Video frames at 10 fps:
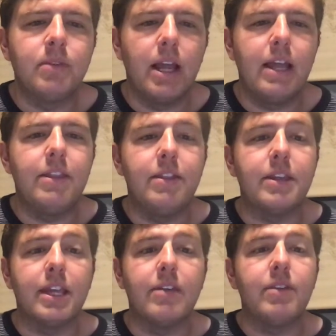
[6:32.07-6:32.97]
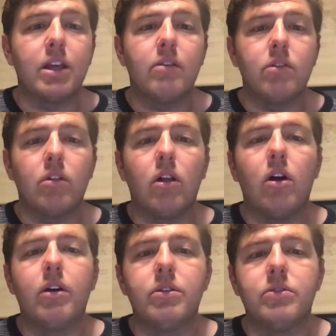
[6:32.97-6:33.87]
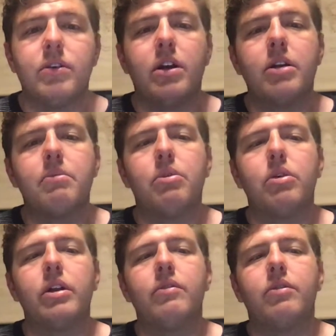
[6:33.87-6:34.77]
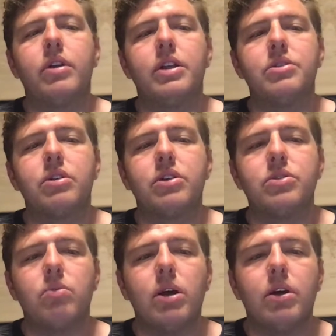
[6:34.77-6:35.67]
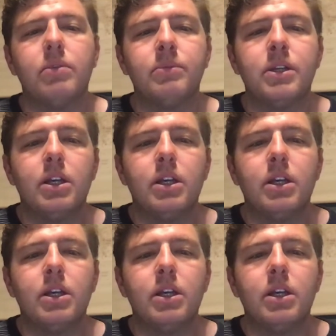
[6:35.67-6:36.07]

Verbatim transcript: and then the giving of the law. It was very important for Israel as well,